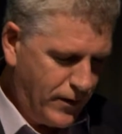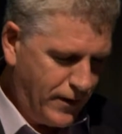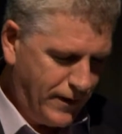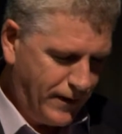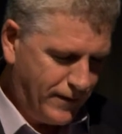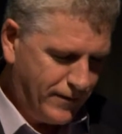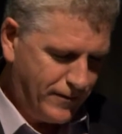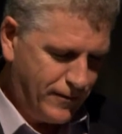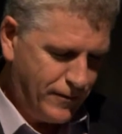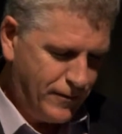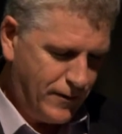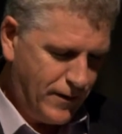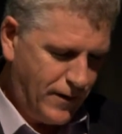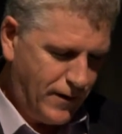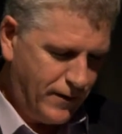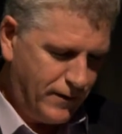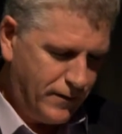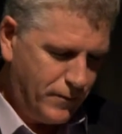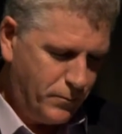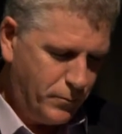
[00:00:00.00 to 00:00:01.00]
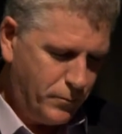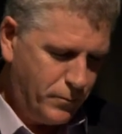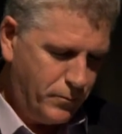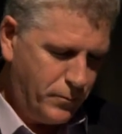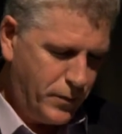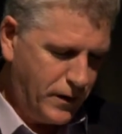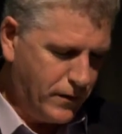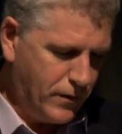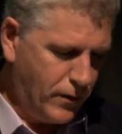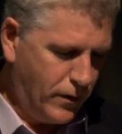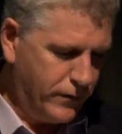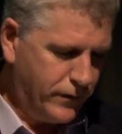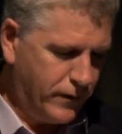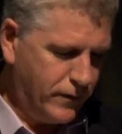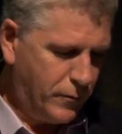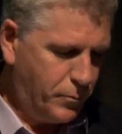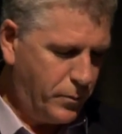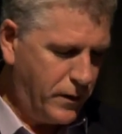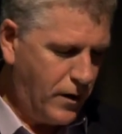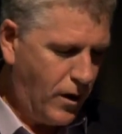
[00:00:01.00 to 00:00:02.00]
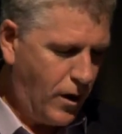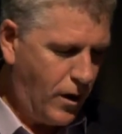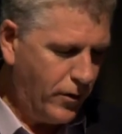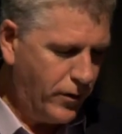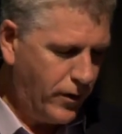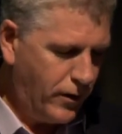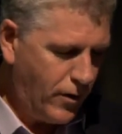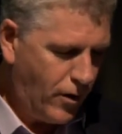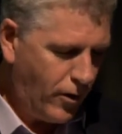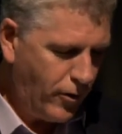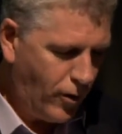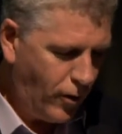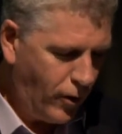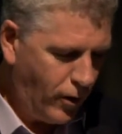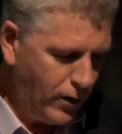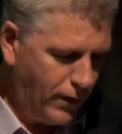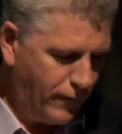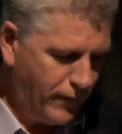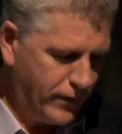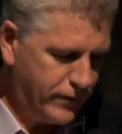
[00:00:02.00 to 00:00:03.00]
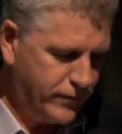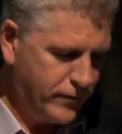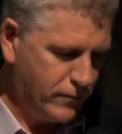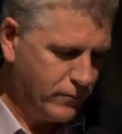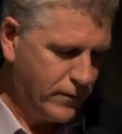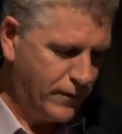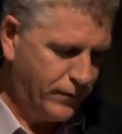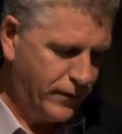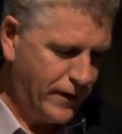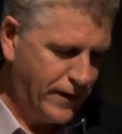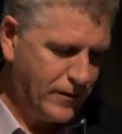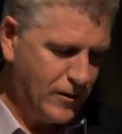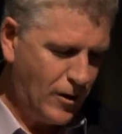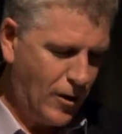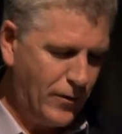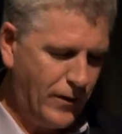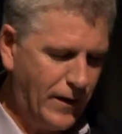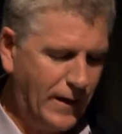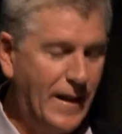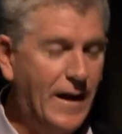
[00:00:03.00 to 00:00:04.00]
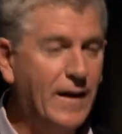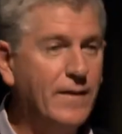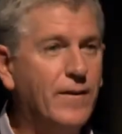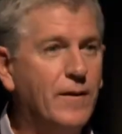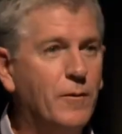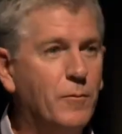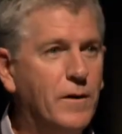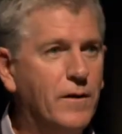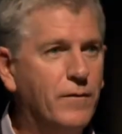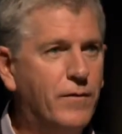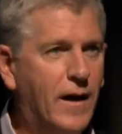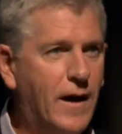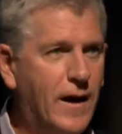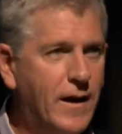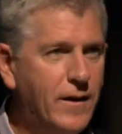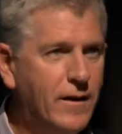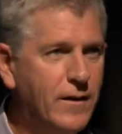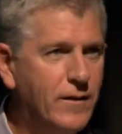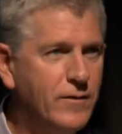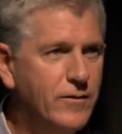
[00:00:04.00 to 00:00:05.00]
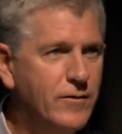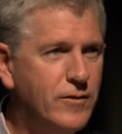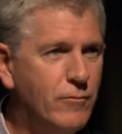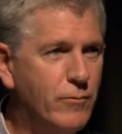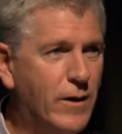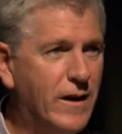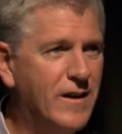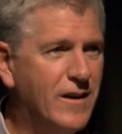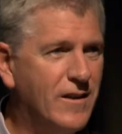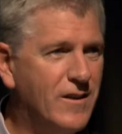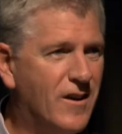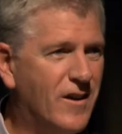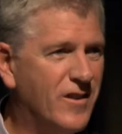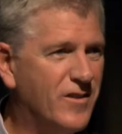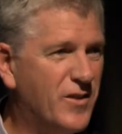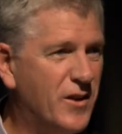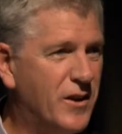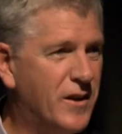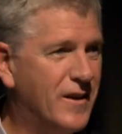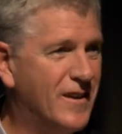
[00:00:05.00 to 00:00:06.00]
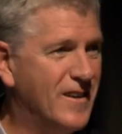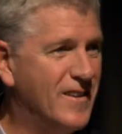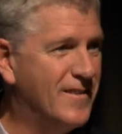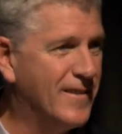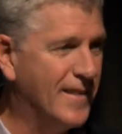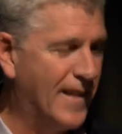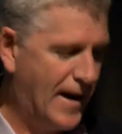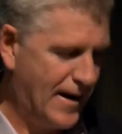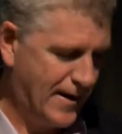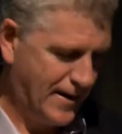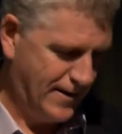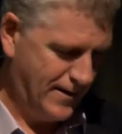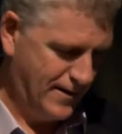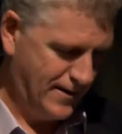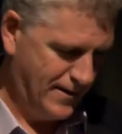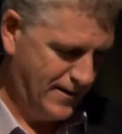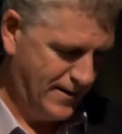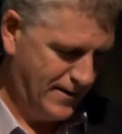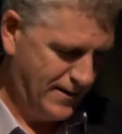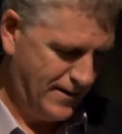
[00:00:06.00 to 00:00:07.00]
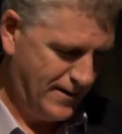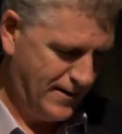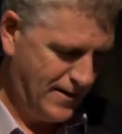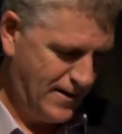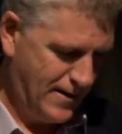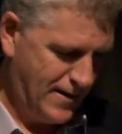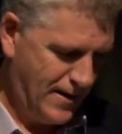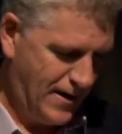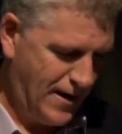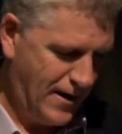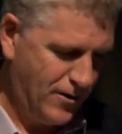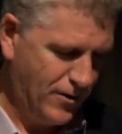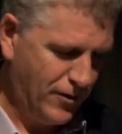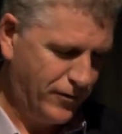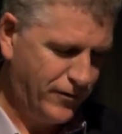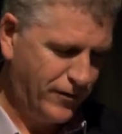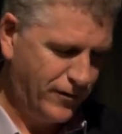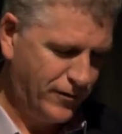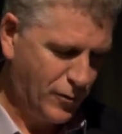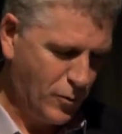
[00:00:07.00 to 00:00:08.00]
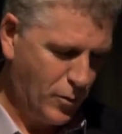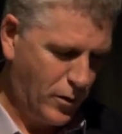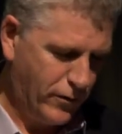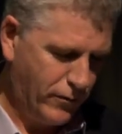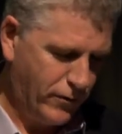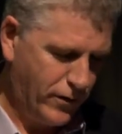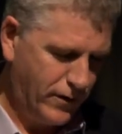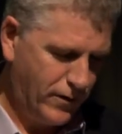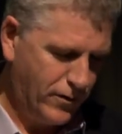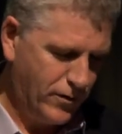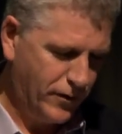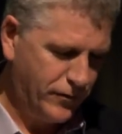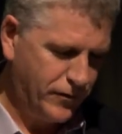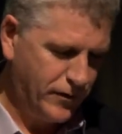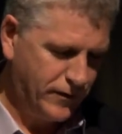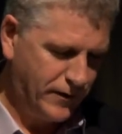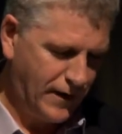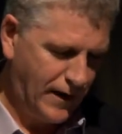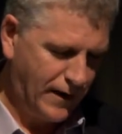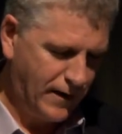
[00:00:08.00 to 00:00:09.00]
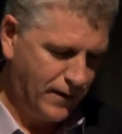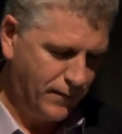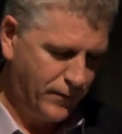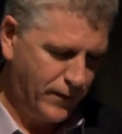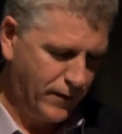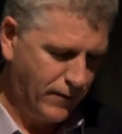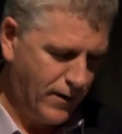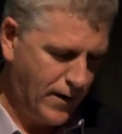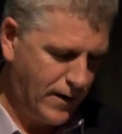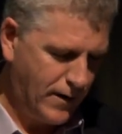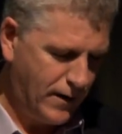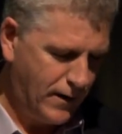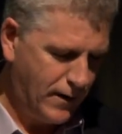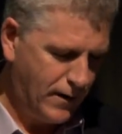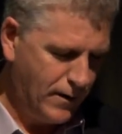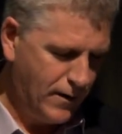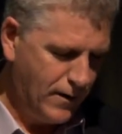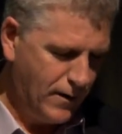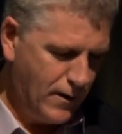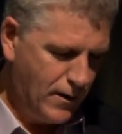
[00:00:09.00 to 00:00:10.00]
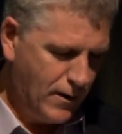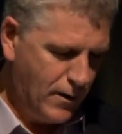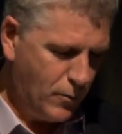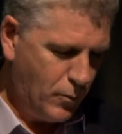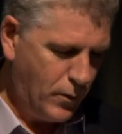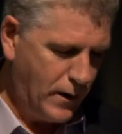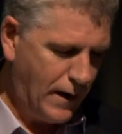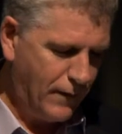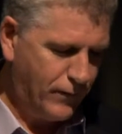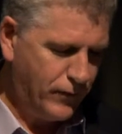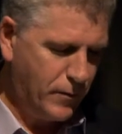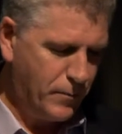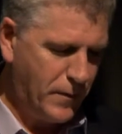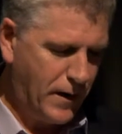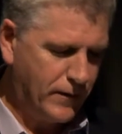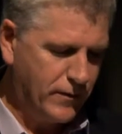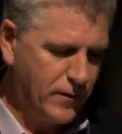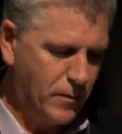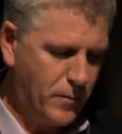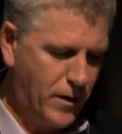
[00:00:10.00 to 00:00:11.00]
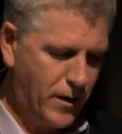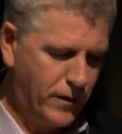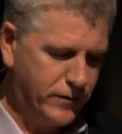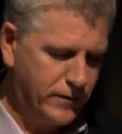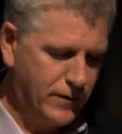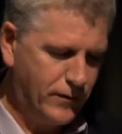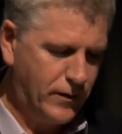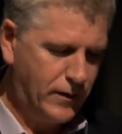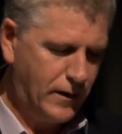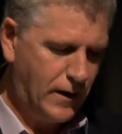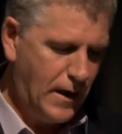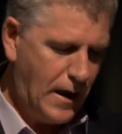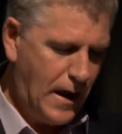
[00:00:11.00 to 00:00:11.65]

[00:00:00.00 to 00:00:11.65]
next 2 days. Because it's beholden on all of us to reflect on the luck that we've had, to recognise that it is luck, and not to squander it, not to take it for granted. We have to make the most of it